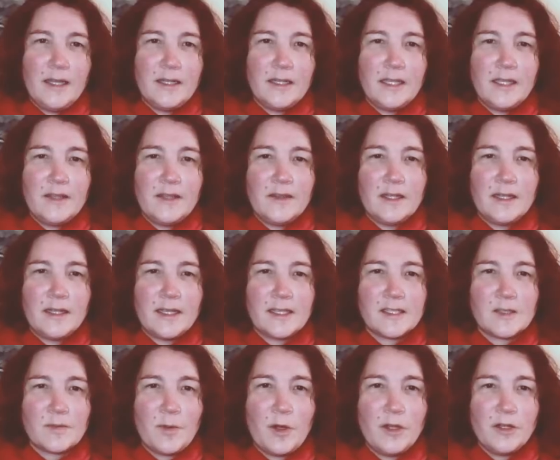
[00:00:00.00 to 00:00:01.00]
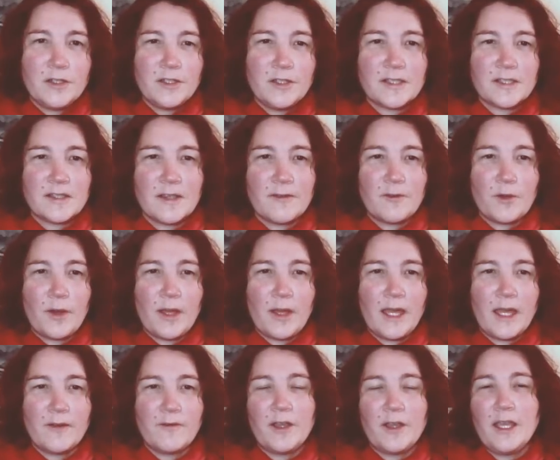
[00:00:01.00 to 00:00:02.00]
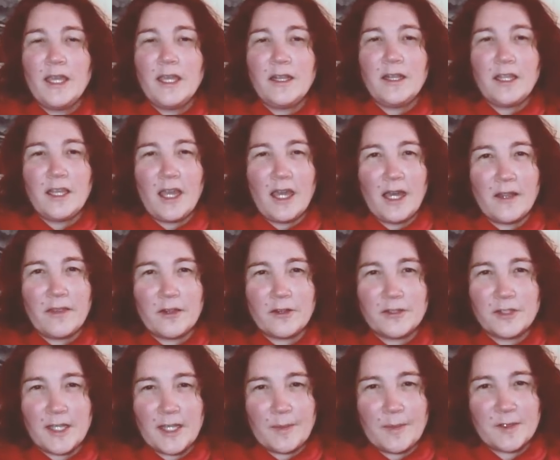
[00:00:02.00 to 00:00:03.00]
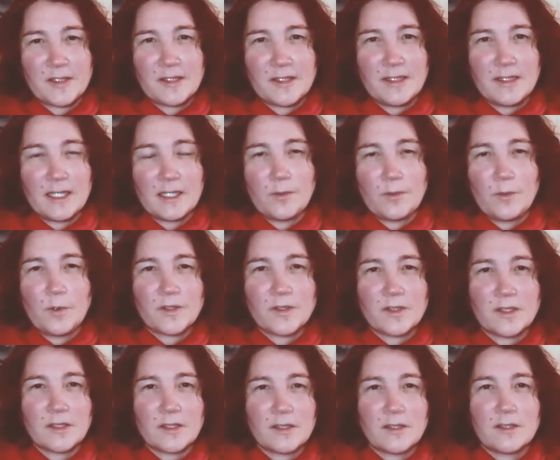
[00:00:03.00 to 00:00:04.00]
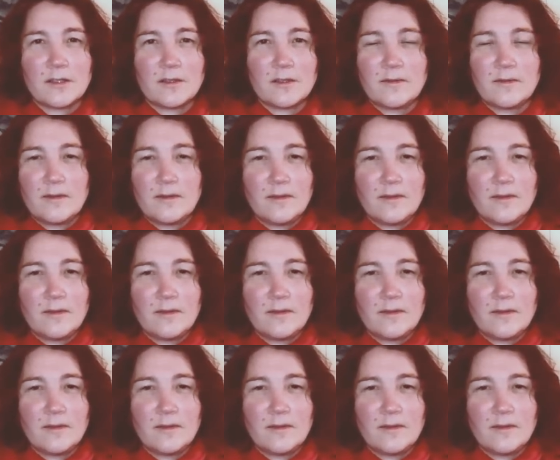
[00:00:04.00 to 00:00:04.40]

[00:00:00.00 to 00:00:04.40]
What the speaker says: And in the next part is if you have any other debts that wasn't,